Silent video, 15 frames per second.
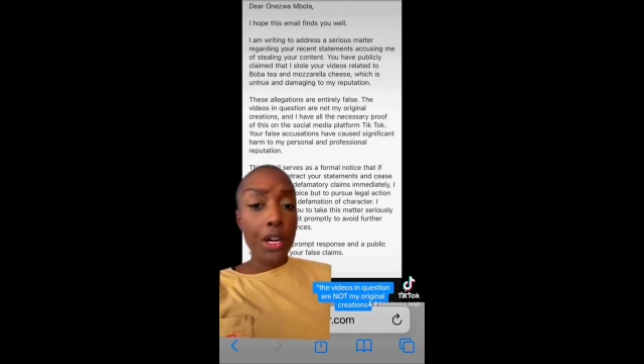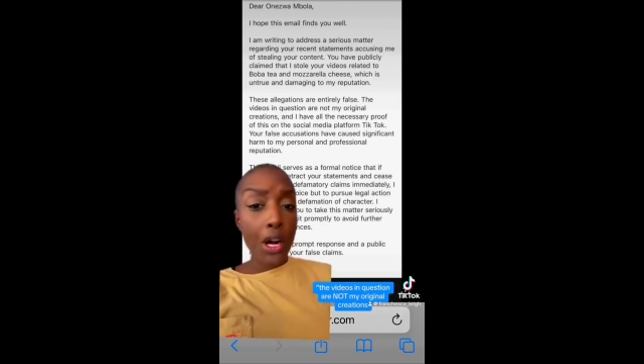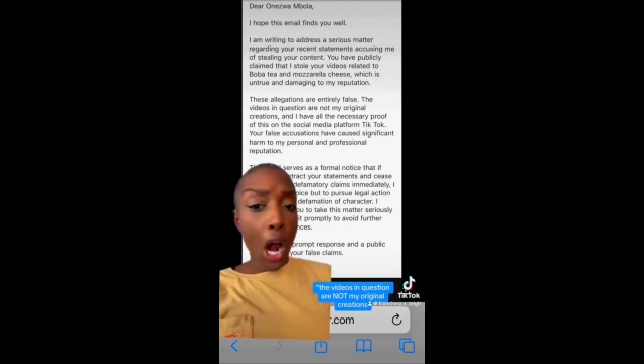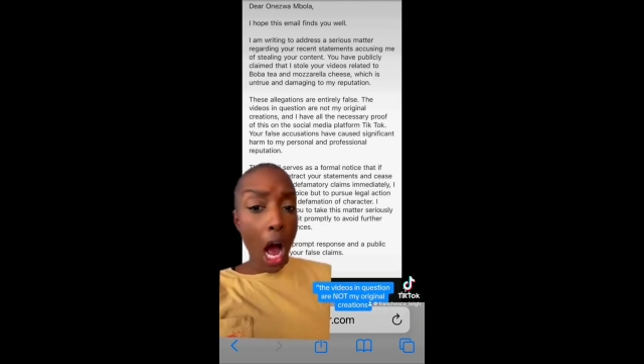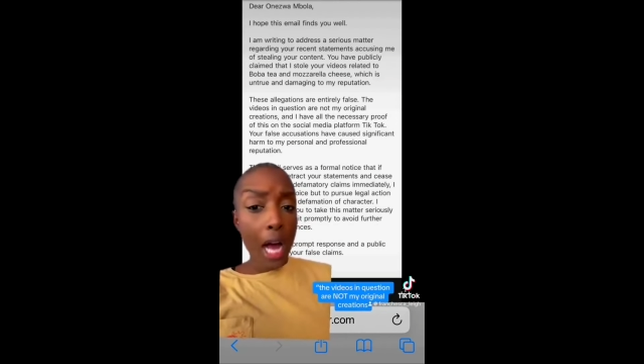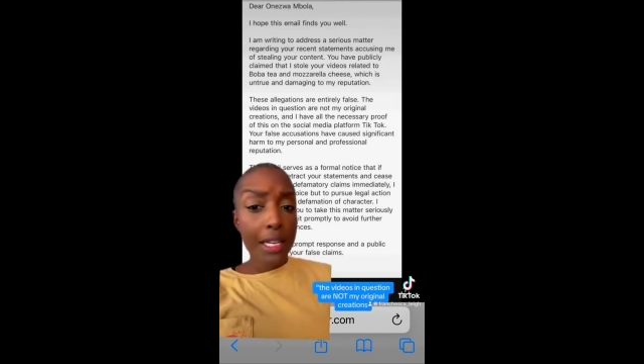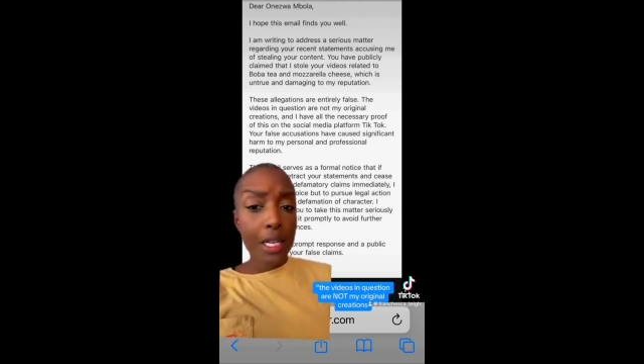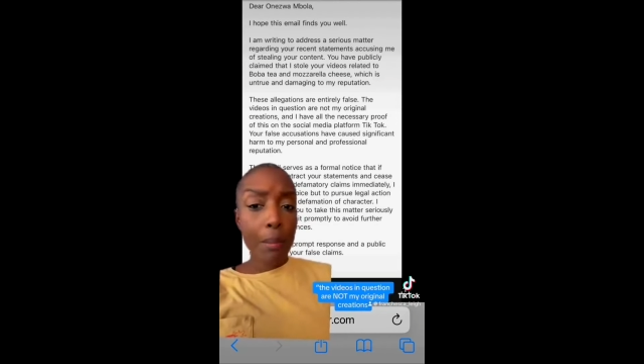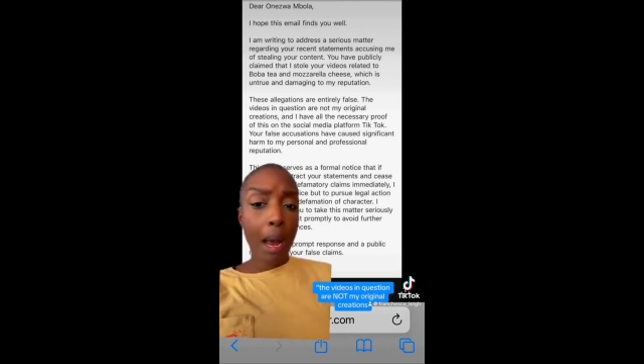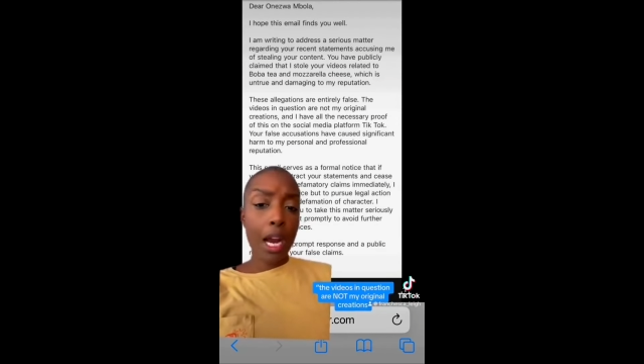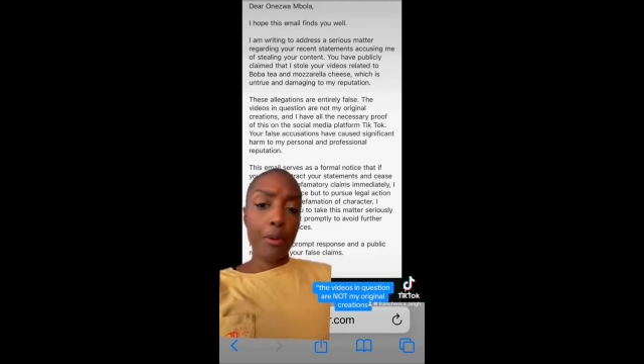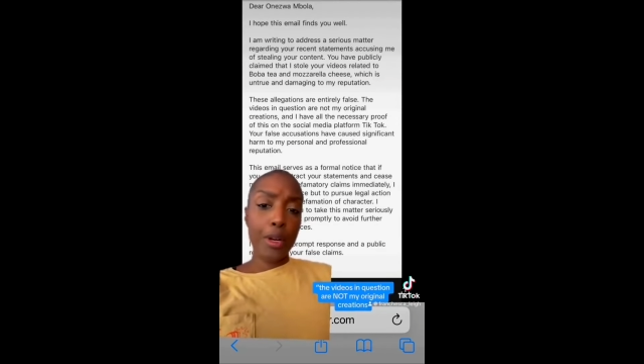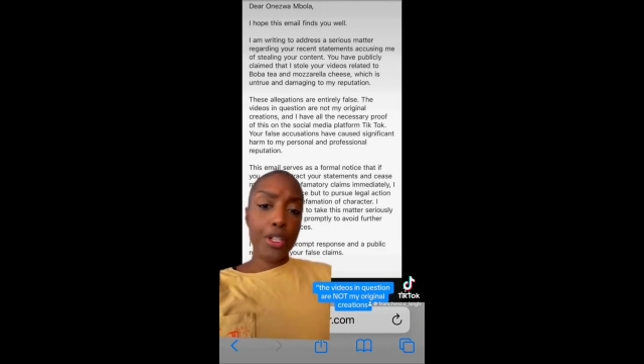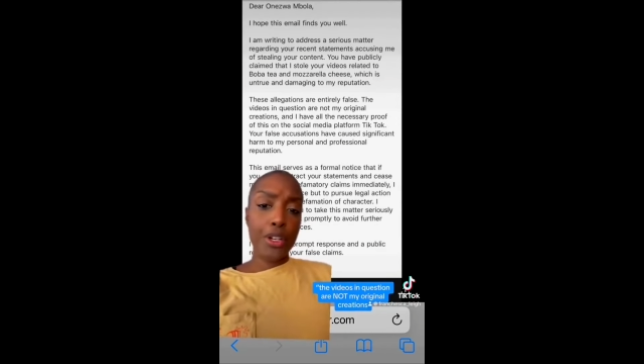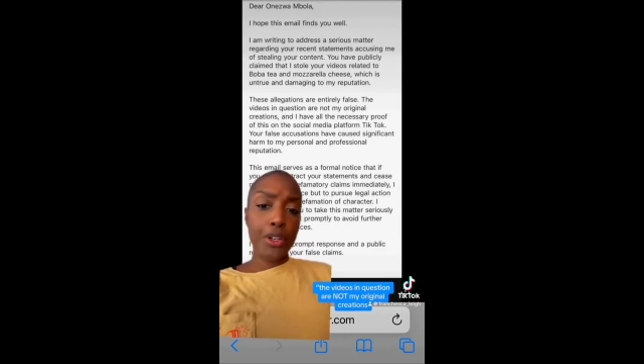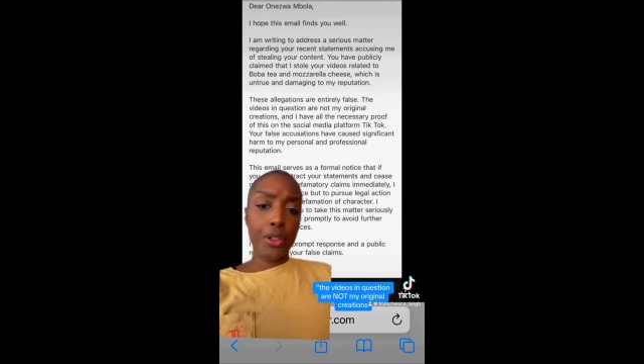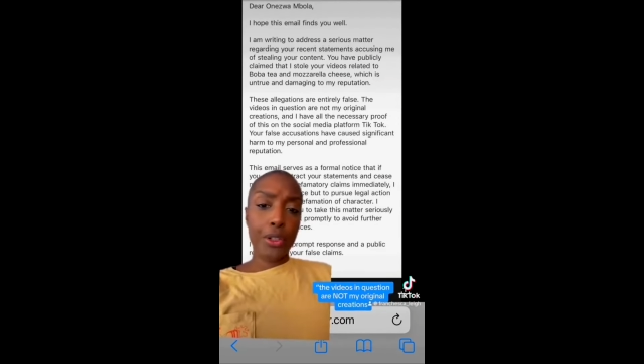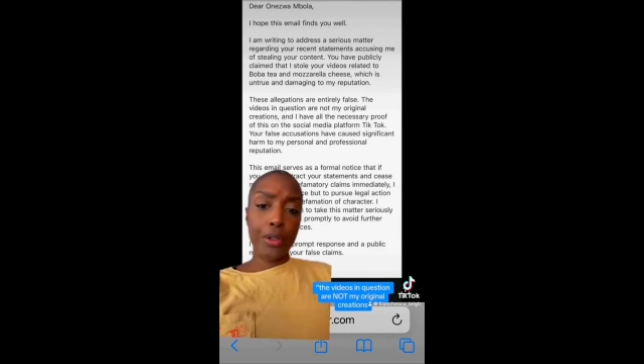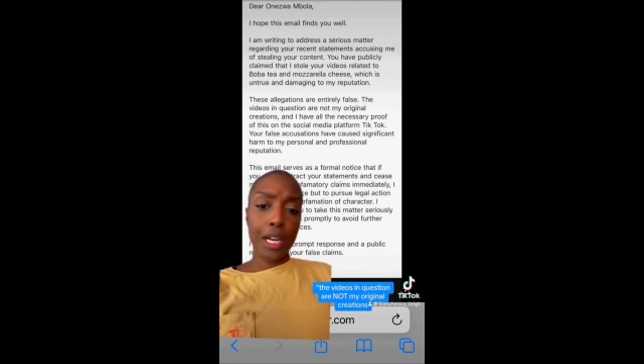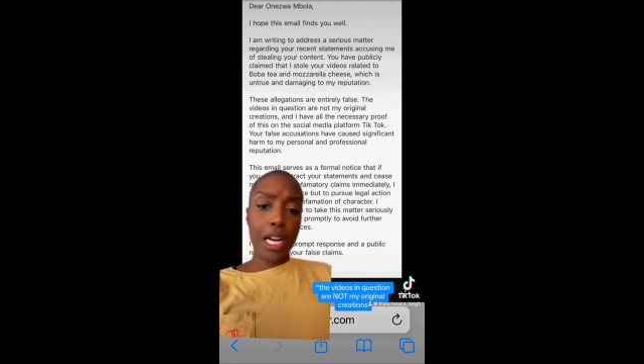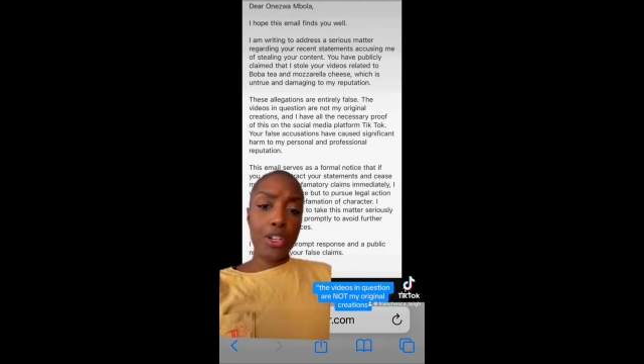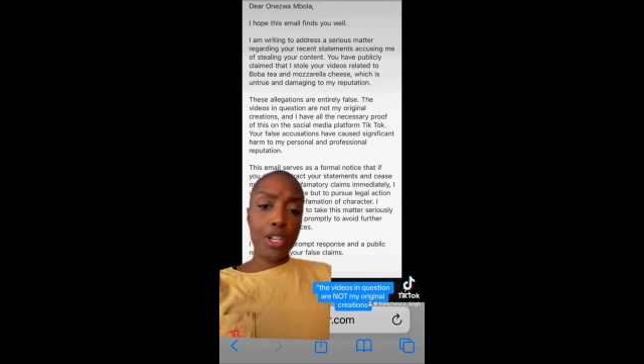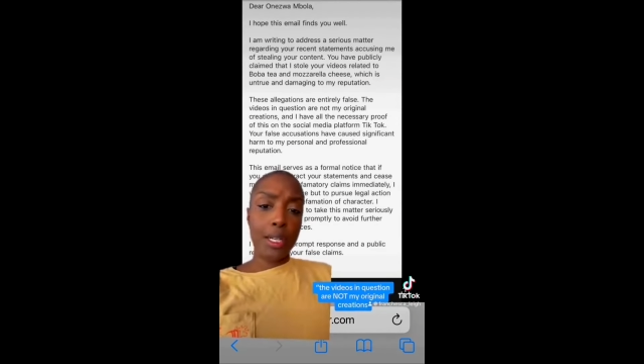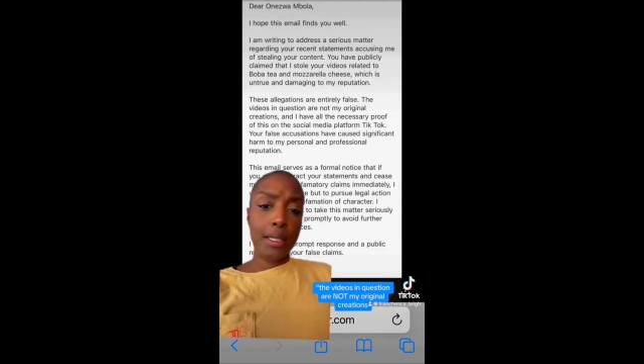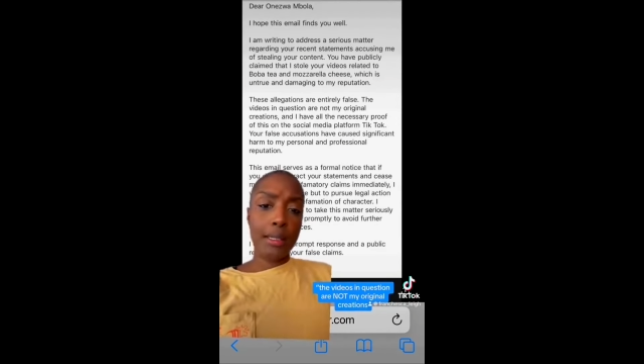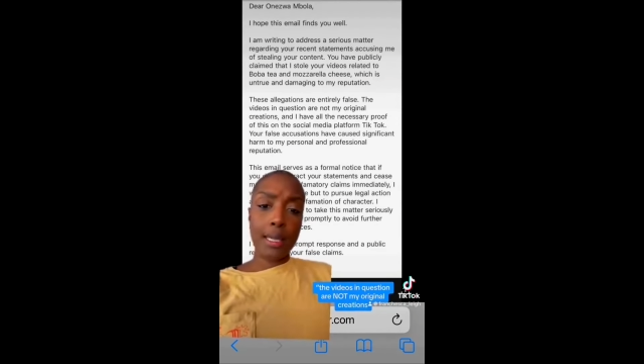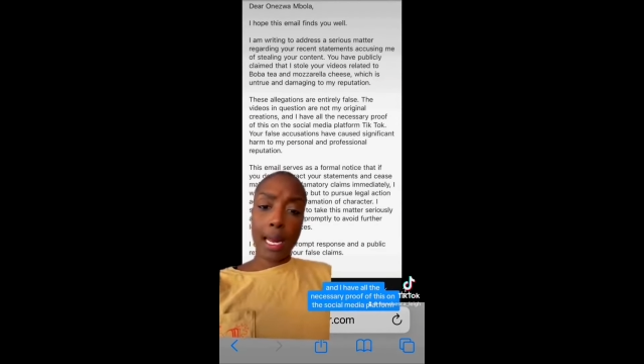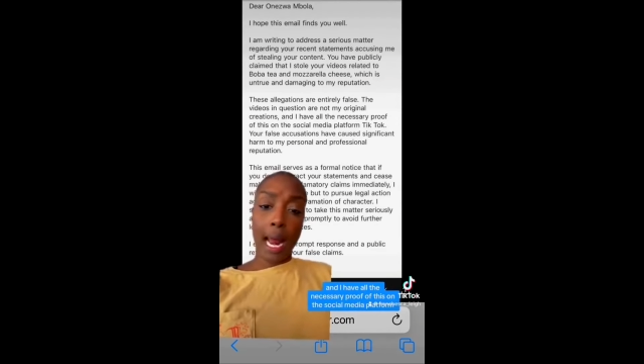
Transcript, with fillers: not my original creations,